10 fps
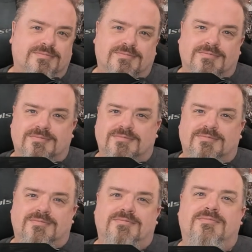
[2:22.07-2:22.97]

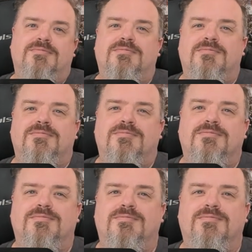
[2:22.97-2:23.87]

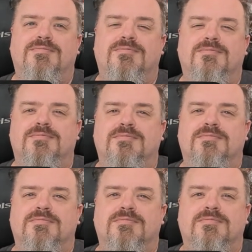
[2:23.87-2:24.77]

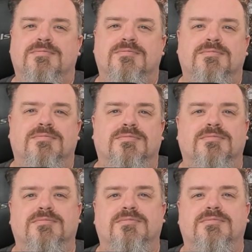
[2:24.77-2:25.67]

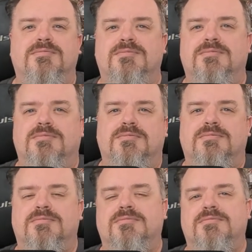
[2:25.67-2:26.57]

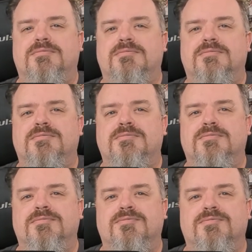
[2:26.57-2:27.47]

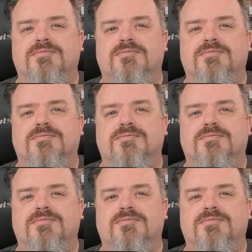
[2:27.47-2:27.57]
This person isn't speaking.